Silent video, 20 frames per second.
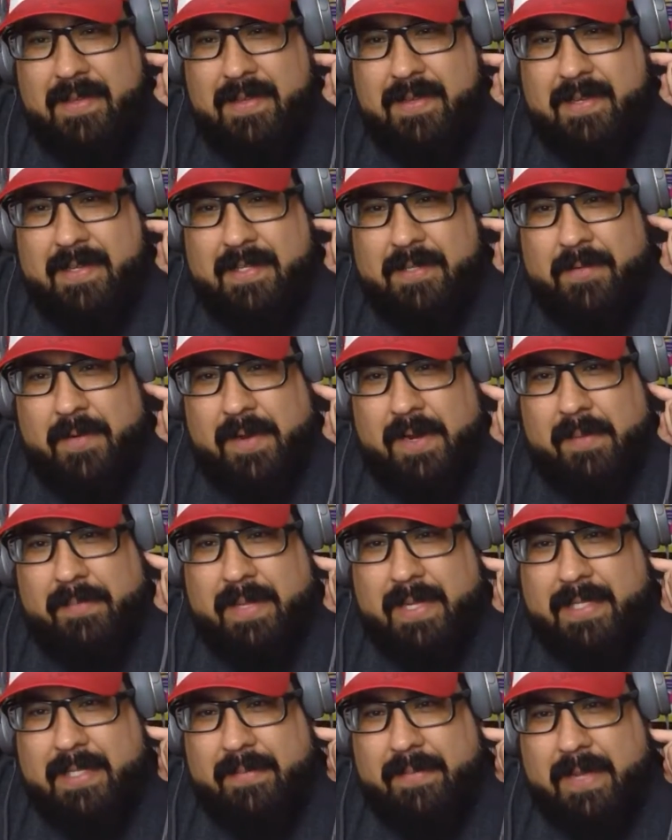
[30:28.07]
Because we're gonna
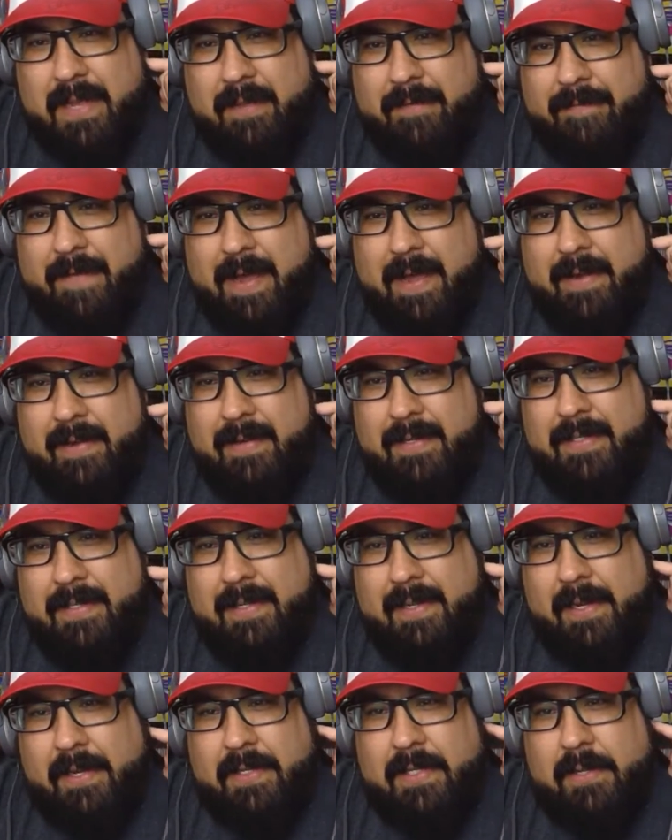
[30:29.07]
play some King of Fighters.
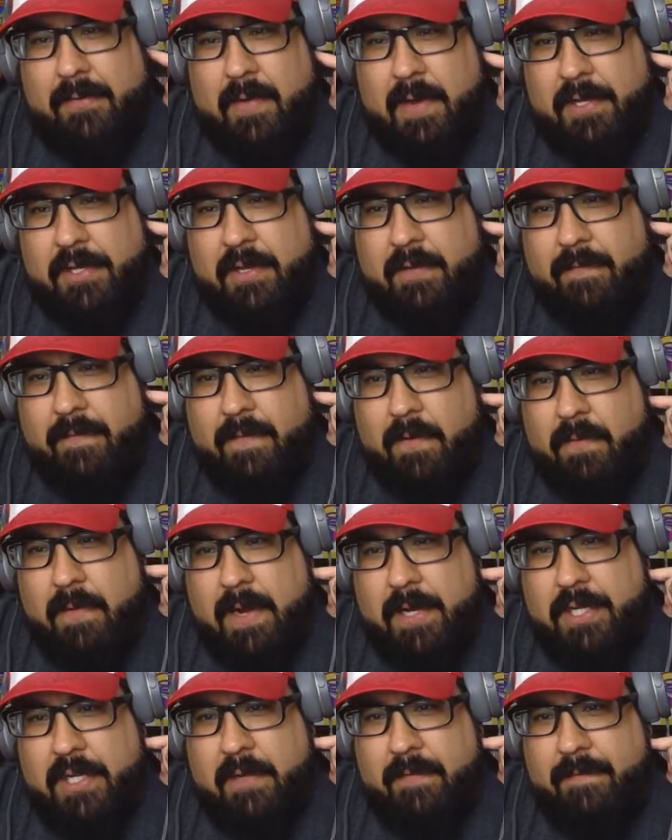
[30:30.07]
Here's a question for
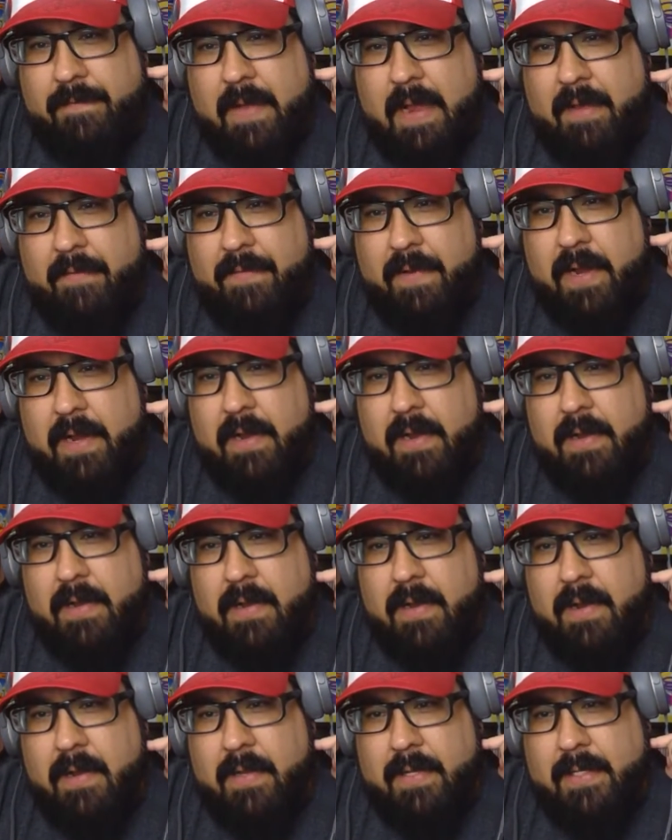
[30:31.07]
Reggie: favorite
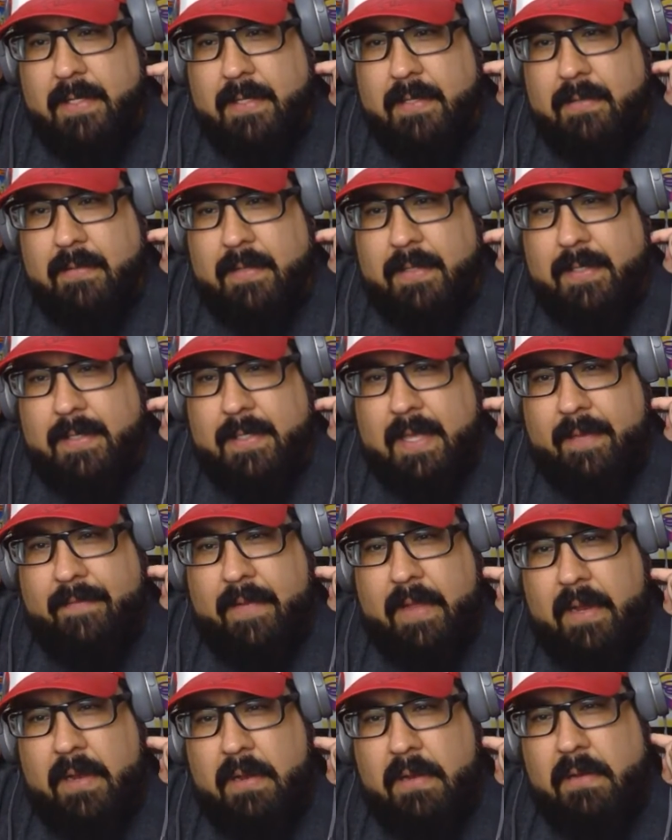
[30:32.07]

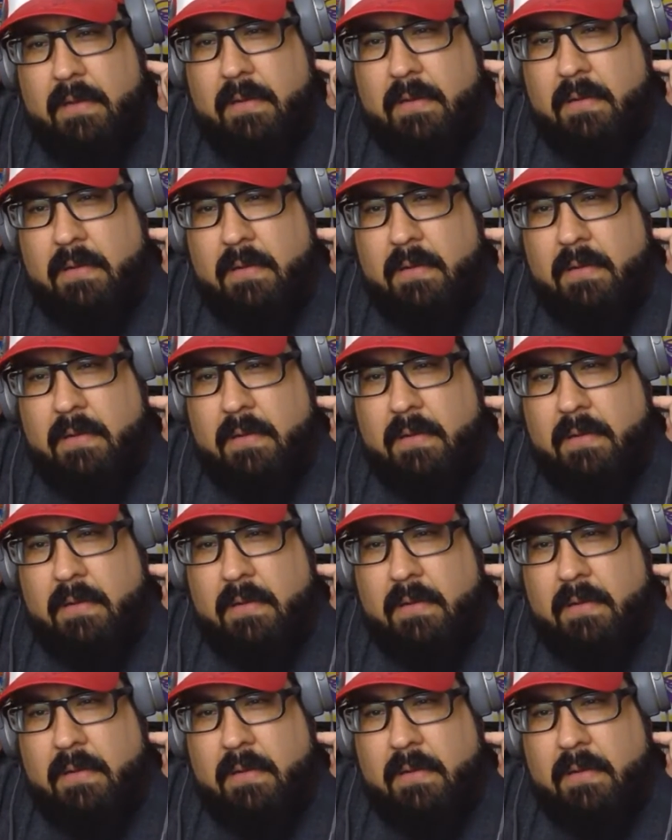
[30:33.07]
non-7